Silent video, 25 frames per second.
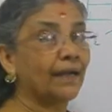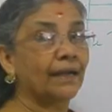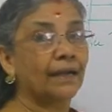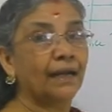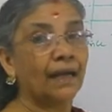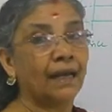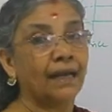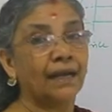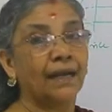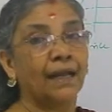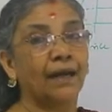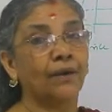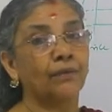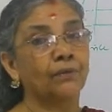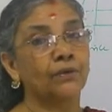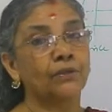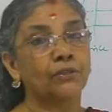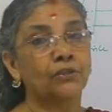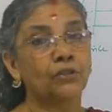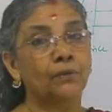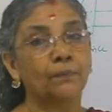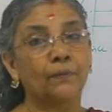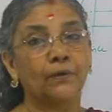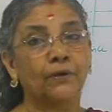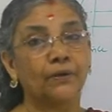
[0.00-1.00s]
are allowed
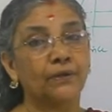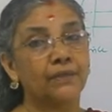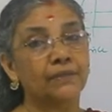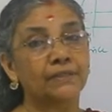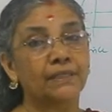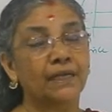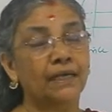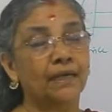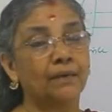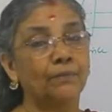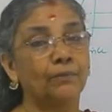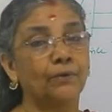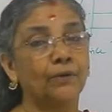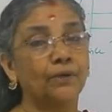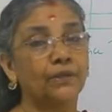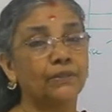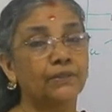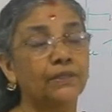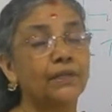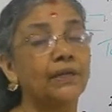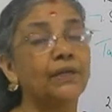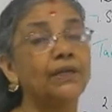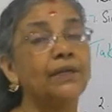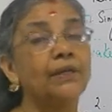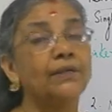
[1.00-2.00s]
to produce a
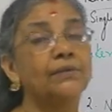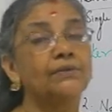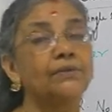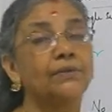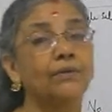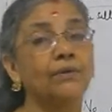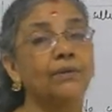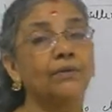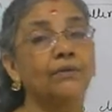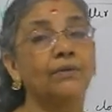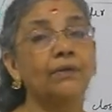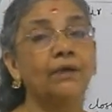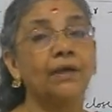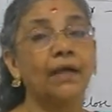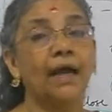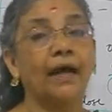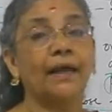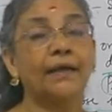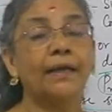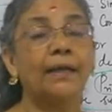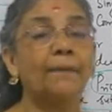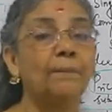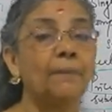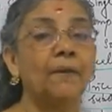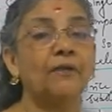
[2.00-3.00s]
commodity. So
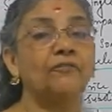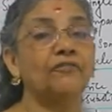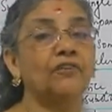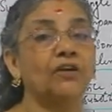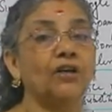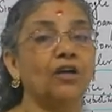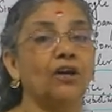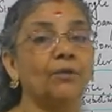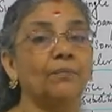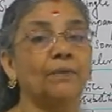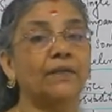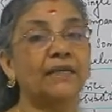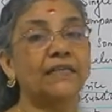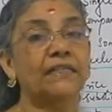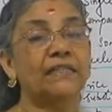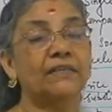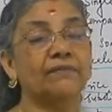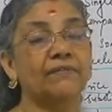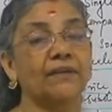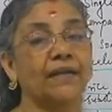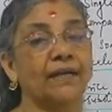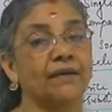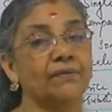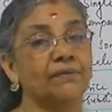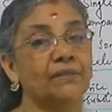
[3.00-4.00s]
under perfect competition
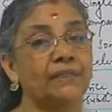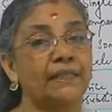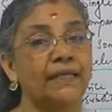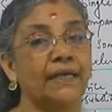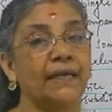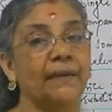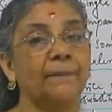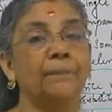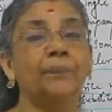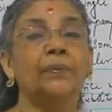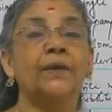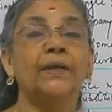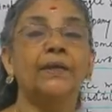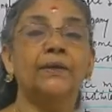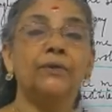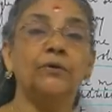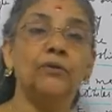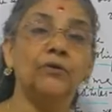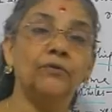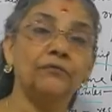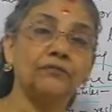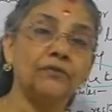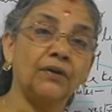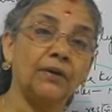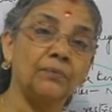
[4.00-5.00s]
we have seen
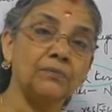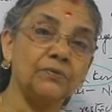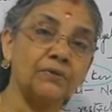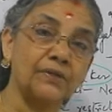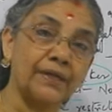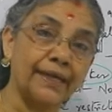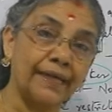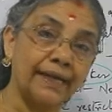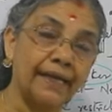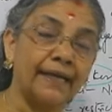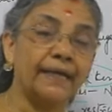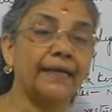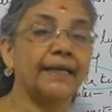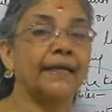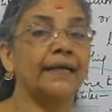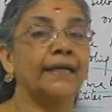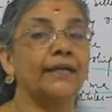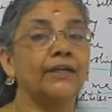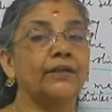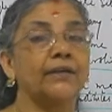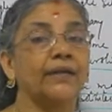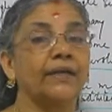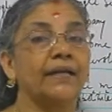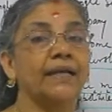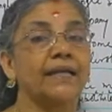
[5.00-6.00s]
new firms can enter
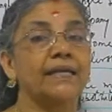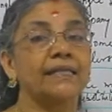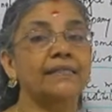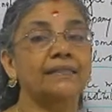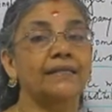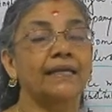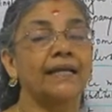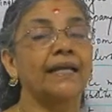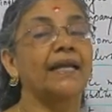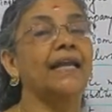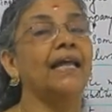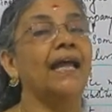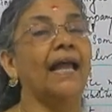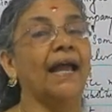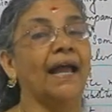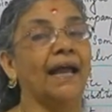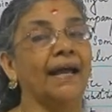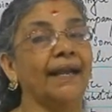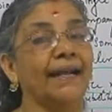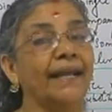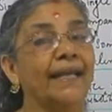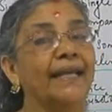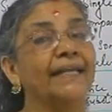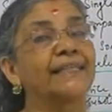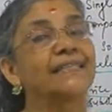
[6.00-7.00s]
into industry
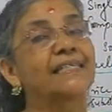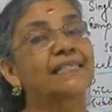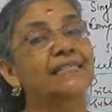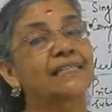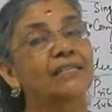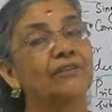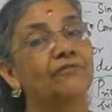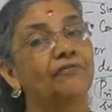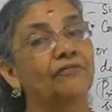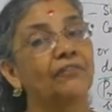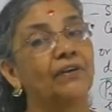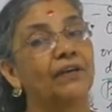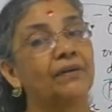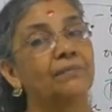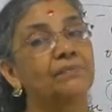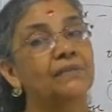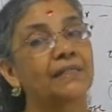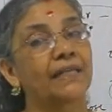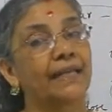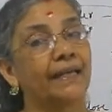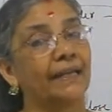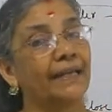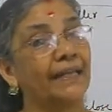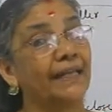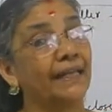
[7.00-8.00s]
and existing firms
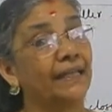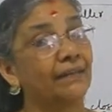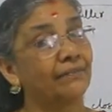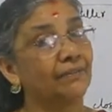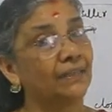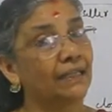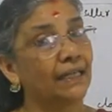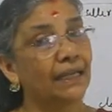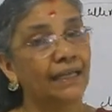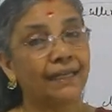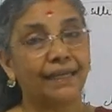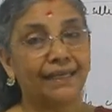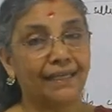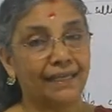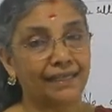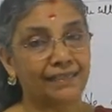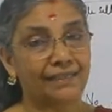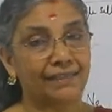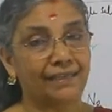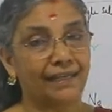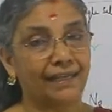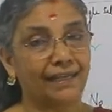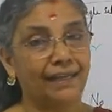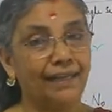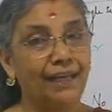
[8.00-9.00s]
can leave the
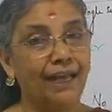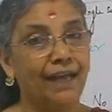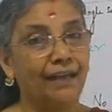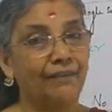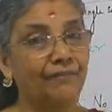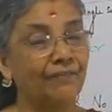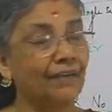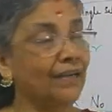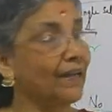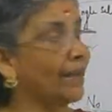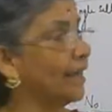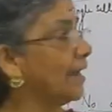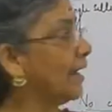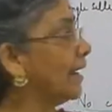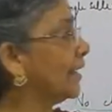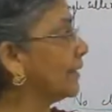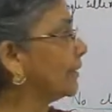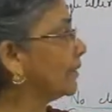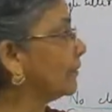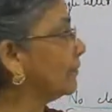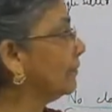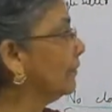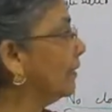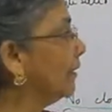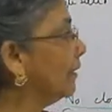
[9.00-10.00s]
industry.
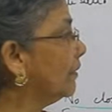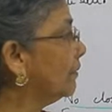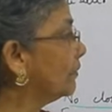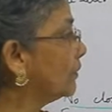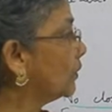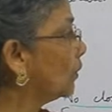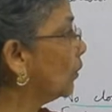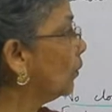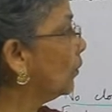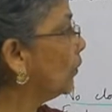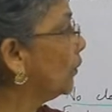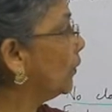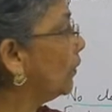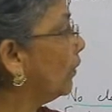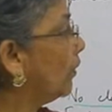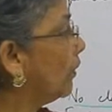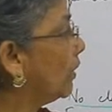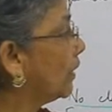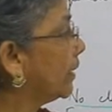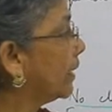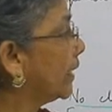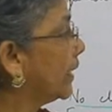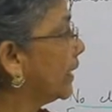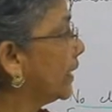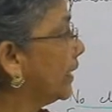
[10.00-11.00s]
I told you
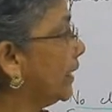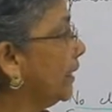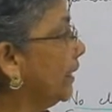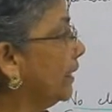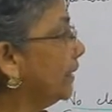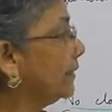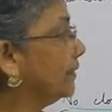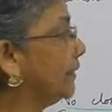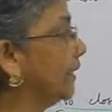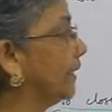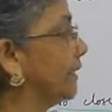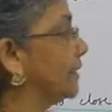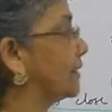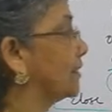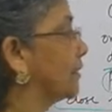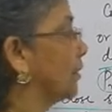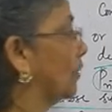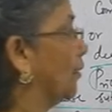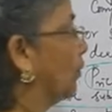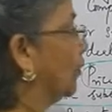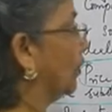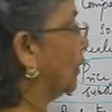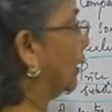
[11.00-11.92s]
already, there is no